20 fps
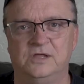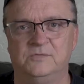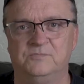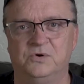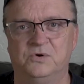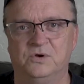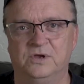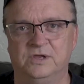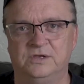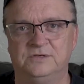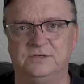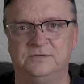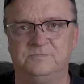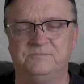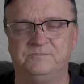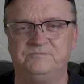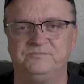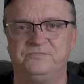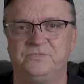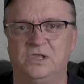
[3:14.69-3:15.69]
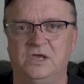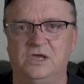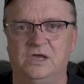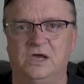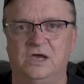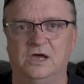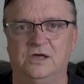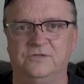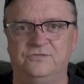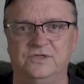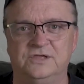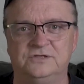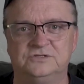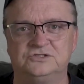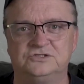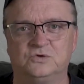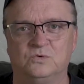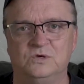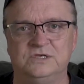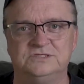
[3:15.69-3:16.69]
point. Then
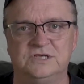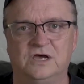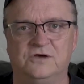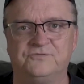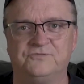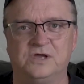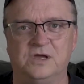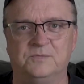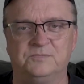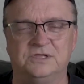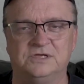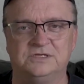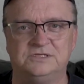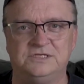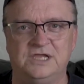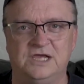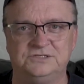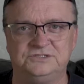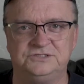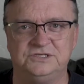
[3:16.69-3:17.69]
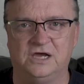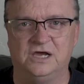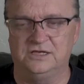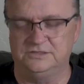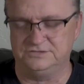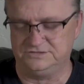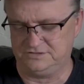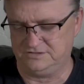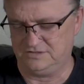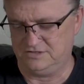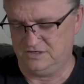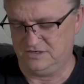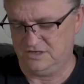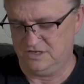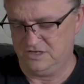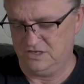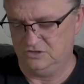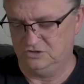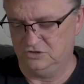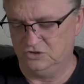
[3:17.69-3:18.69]
squeeze off a couple of test shots.
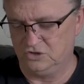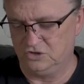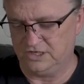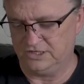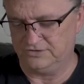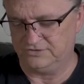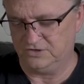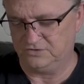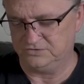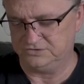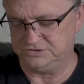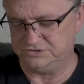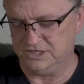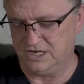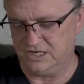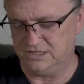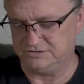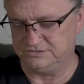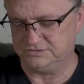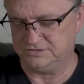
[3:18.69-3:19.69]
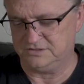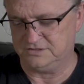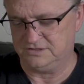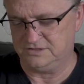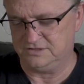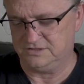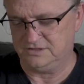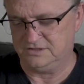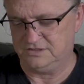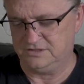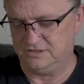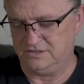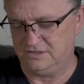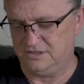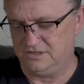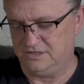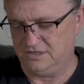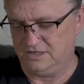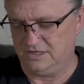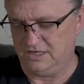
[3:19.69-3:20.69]
Look at those shots
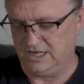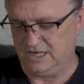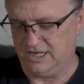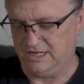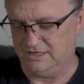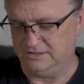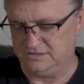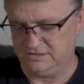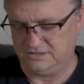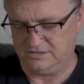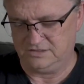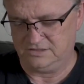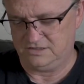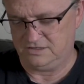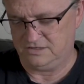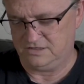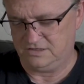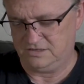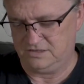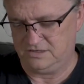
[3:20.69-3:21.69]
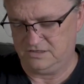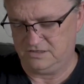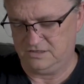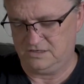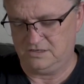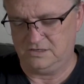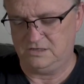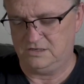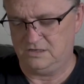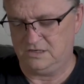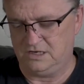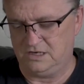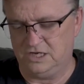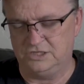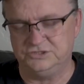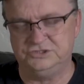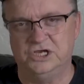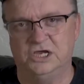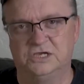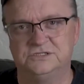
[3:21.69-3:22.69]
and
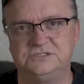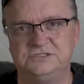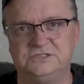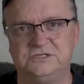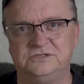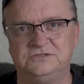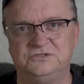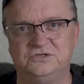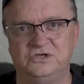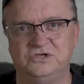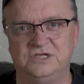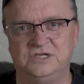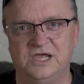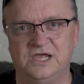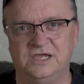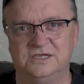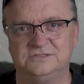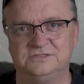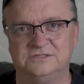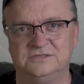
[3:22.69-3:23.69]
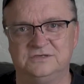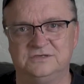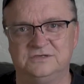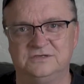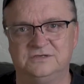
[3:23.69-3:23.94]
adjust to taste.